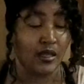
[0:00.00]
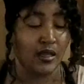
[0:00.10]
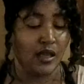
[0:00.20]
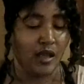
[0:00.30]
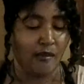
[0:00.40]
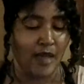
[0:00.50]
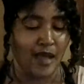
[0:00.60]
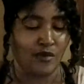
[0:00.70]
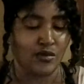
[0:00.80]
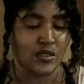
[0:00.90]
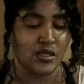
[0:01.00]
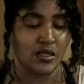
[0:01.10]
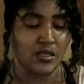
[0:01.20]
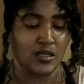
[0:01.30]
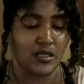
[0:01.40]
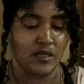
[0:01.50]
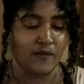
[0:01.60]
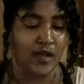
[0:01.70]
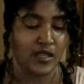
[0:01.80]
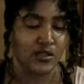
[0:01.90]
about the
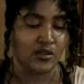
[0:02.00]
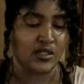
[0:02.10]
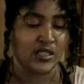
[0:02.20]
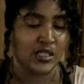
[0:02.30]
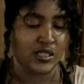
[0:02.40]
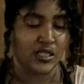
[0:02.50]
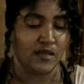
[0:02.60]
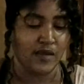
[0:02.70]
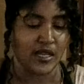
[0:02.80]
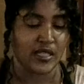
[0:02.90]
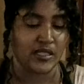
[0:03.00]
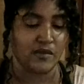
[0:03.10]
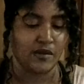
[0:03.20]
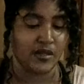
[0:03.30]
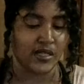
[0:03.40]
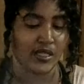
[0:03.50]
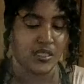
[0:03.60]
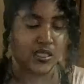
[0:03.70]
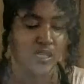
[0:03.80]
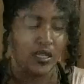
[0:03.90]
divine star seeds getting ready to experience
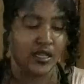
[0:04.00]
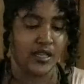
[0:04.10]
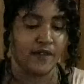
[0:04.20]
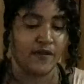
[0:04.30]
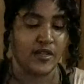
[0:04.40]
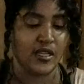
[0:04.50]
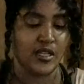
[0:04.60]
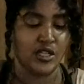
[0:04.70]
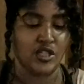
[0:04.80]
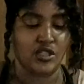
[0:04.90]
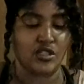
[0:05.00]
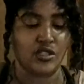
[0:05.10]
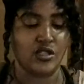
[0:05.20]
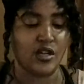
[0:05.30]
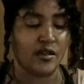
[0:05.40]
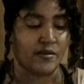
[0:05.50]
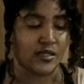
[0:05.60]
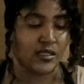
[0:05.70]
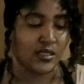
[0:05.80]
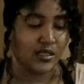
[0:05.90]
different
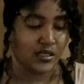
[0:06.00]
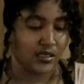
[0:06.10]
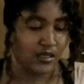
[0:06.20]
disturbances.